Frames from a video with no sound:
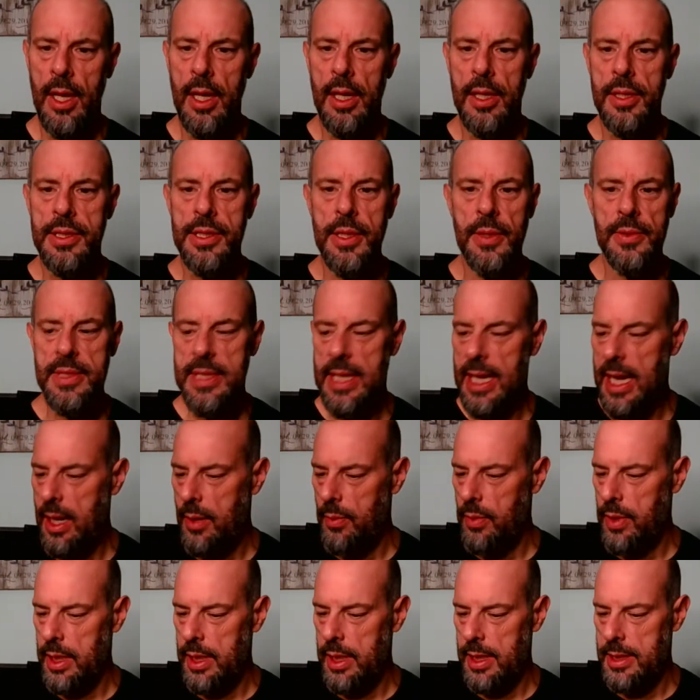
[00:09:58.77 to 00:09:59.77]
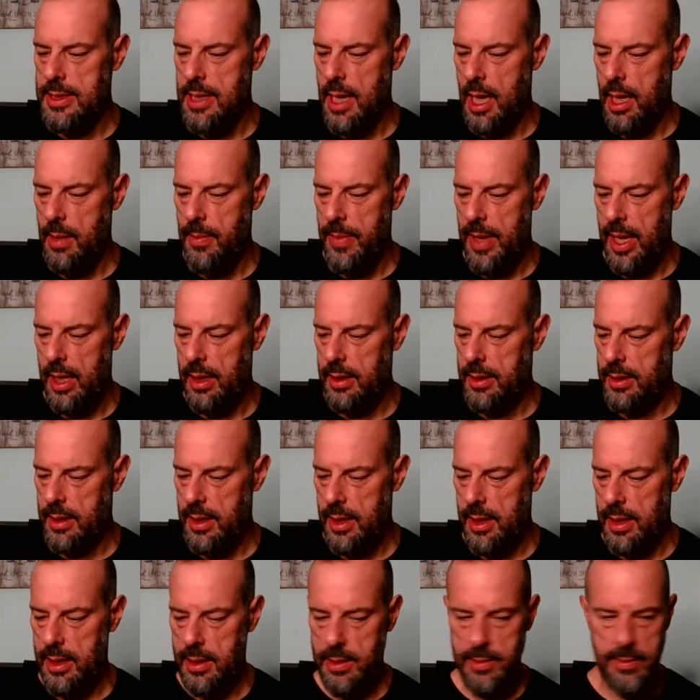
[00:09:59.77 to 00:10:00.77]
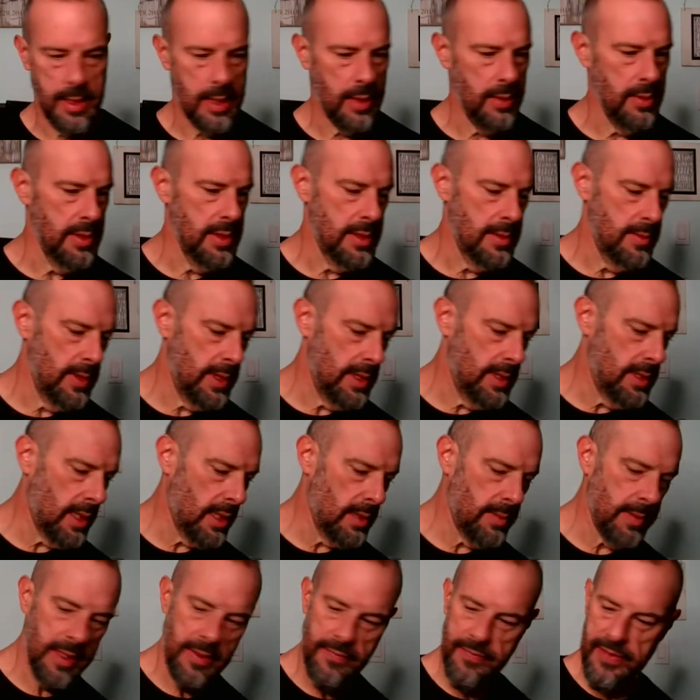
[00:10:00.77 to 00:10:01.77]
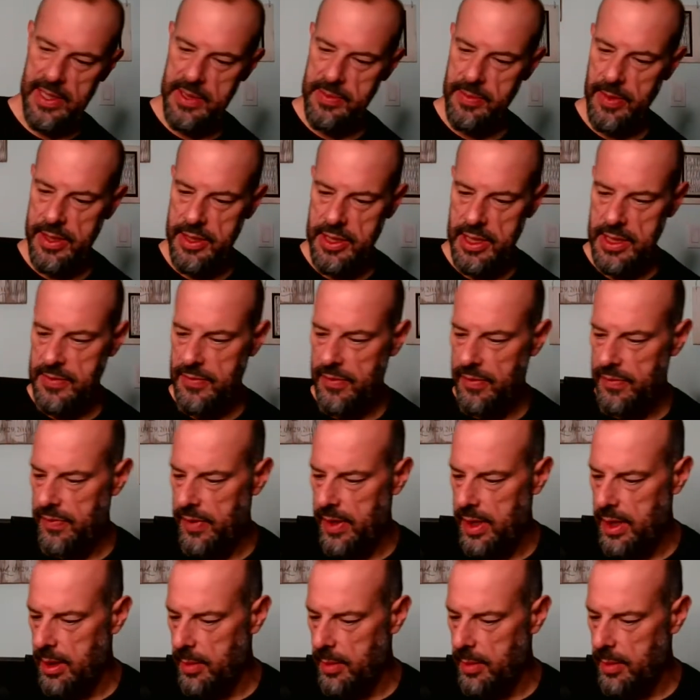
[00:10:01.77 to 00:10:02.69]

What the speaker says: So today we're going to talk about those. We talked about the fixed blades just for fun.